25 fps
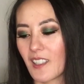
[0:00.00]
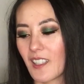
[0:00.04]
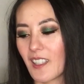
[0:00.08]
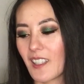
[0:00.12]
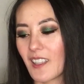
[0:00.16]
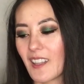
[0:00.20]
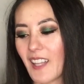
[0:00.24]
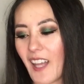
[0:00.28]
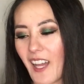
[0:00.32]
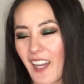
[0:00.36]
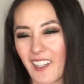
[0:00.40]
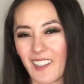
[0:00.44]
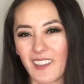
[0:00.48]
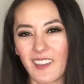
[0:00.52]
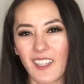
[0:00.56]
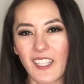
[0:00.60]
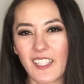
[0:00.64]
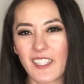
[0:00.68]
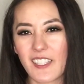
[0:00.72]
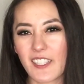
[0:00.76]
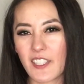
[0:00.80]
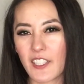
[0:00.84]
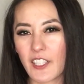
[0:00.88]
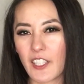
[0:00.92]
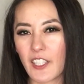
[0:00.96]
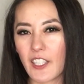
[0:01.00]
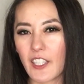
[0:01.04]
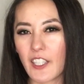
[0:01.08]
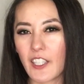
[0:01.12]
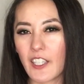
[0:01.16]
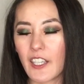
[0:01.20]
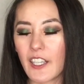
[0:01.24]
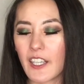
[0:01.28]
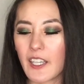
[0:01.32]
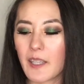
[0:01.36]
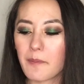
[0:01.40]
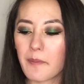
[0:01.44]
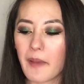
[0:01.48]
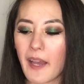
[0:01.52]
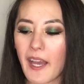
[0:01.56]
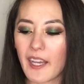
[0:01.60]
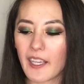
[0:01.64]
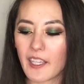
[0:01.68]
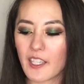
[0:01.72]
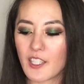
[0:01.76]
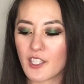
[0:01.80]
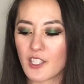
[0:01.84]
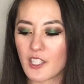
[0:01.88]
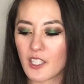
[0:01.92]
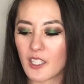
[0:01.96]
lackluster in
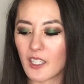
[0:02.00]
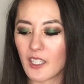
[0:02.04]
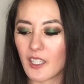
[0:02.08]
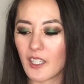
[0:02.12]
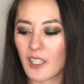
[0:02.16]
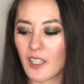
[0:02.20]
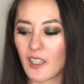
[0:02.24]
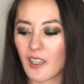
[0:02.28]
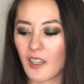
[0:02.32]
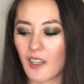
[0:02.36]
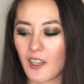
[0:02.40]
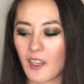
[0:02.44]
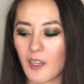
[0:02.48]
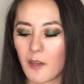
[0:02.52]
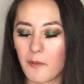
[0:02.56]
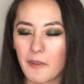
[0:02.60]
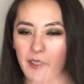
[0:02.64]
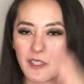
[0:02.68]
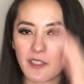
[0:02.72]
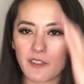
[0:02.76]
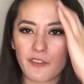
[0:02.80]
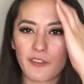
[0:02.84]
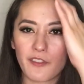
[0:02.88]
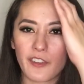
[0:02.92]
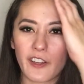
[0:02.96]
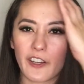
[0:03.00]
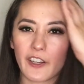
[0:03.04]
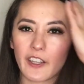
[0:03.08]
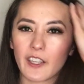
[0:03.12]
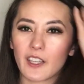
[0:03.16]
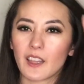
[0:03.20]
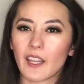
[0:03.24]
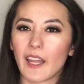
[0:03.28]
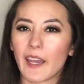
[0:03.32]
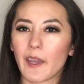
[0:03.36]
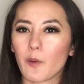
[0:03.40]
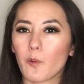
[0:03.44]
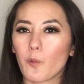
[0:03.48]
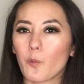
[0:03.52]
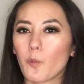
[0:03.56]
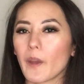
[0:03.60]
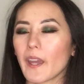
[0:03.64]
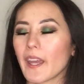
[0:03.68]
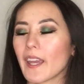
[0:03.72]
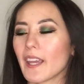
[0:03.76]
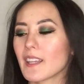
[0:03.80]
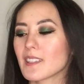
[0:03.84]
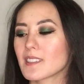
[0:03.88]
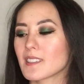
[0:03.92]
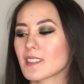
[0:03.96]
packaging. It's very
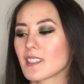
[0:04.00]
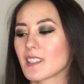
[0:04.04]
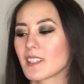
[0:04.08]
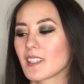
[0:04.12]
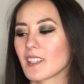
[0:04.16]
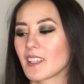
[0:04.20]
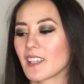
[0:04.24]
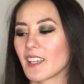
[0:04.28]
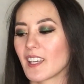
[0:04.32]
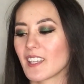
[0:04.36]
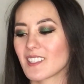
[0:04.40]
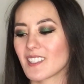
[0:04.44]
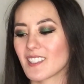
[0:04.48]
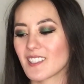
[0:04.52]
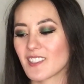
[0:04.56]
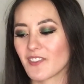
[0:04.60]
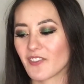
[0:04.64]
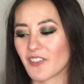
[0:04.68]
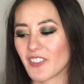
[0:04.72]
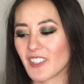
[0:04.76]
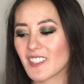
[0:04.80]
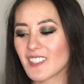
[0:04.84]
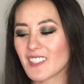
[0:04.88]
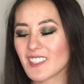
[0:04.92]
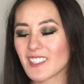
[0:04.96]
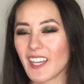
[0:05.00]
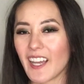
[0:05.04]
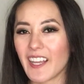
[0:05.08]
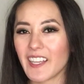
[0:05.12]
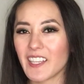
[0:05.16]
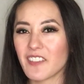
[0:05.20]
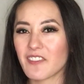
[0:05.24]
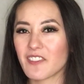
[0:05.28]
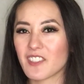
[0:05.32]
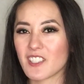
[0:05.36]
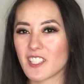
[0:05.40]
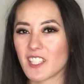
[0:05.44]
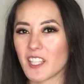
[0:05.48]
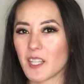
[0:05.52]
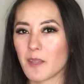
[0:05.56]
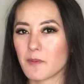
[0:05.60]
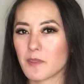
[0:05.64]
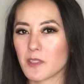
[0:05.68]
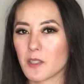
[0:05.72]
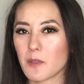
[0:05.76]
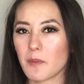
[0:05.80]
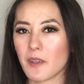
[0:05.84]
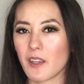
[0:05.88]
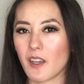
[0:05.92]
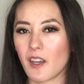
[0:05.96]
lightweight. It just feels kind of cheap,
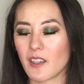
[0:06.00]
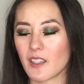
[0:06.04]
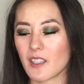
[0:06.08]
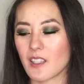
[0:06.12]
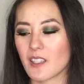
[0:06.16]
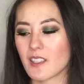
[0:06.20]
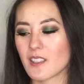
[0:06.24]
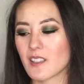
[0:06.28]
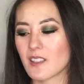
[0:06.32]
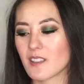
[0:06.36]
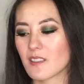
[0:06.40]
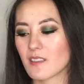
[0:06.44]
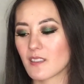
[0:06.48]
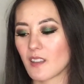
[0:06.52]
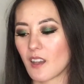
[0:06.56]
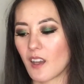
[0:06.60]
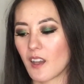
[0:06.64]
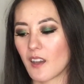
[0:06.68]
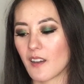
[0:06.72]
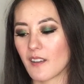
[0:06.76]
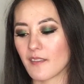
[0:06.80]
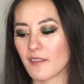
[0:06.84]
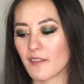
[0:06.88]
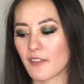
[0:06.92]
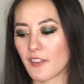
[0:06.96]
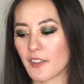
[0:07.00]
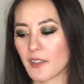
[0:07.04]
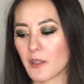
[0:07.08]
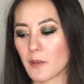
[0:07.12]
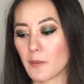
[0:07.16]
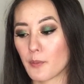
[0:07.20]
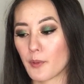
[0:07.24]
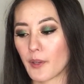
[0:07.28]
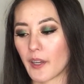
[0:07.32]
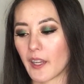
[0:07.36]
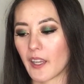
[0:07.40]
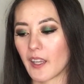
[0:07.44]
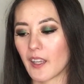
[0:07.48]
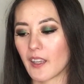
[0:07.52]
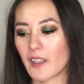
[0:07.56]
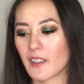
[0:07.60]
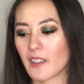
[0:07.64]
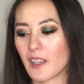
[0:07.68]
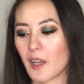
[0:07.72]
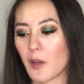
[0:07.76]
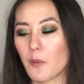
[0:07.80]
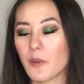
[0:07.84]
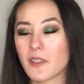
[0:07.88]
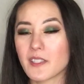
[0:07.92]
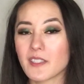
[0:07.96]
to be honest, for the brand.
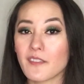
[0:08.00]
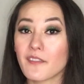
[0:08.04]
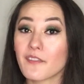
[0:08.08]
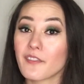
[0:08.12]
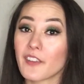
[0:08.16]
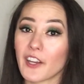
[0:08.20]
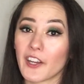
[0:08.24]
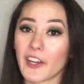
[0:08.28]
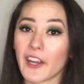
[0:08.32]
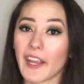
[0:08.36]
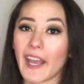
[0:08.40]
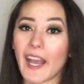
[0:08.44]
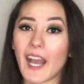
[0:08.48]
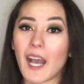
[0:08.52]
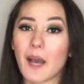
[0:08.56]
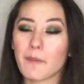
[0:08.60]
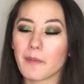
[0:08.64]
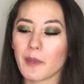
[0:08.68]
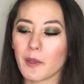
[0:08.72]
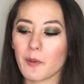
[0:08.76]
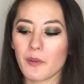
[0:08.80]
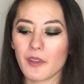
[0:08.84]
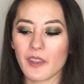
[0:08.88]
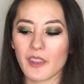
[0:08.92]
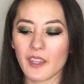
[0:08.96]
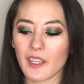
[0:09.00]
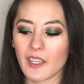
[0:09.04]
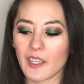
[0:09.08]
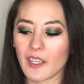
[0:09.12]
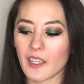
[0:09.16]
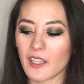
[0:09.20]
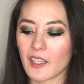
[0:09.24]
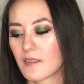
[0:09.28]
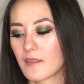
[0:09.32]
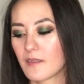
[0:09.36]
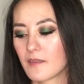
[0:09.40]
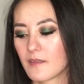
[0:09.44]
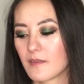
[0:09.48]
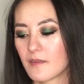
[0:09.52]
I wasn't very happy with it.